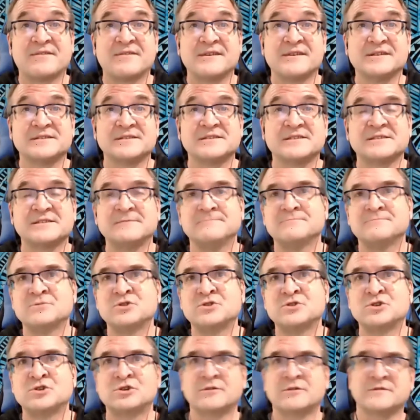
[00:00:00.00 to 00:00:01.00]
This
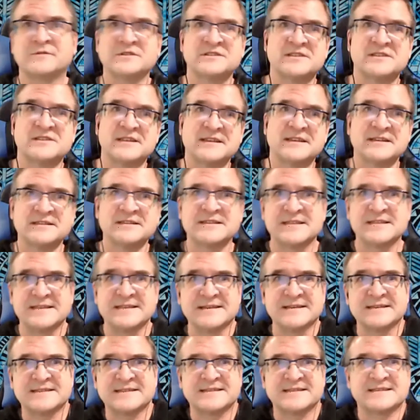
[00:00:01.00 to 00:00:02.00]
nervousness,
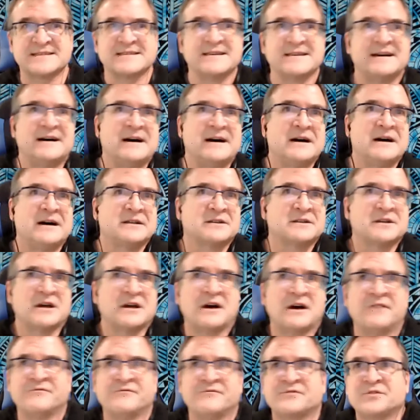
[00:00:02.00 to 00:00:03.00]
this
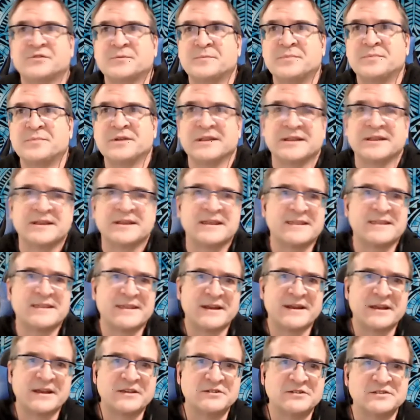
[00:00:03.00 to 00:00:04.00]
uncomfortability that
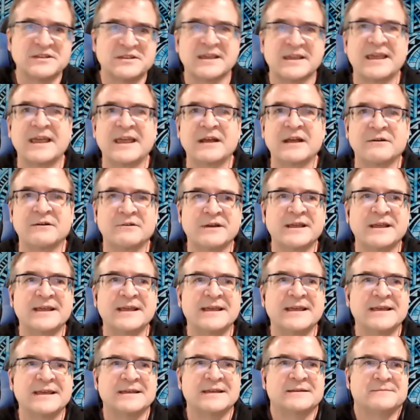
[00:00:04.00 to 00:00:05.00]
I used to carry
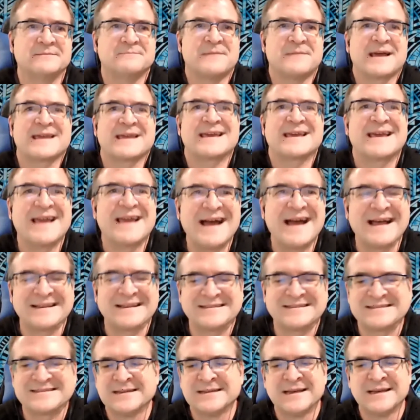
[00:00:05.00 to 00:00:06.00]
in my
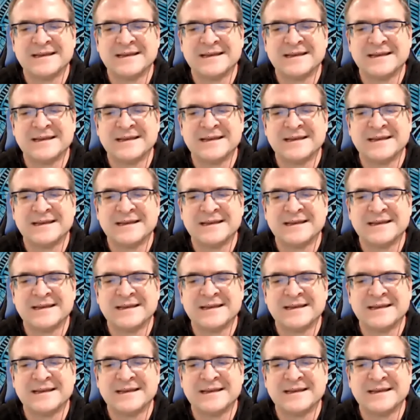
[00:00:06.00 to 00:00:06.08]
guts